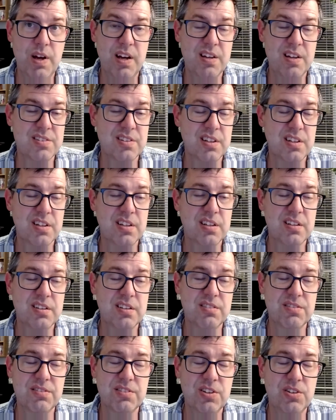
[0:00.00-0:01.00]
as I,
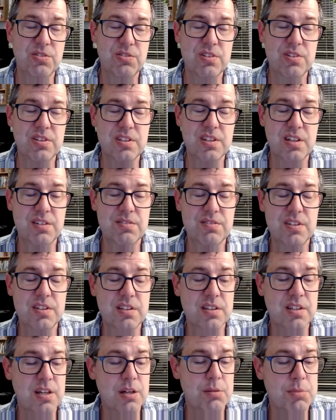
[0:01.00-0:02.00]
you know, dived
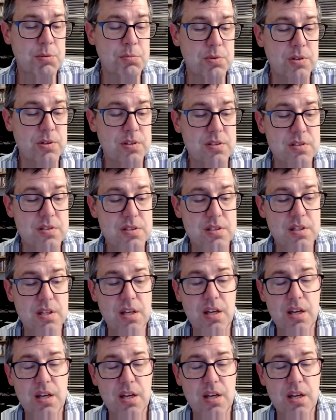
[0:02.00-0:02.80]
into comic books,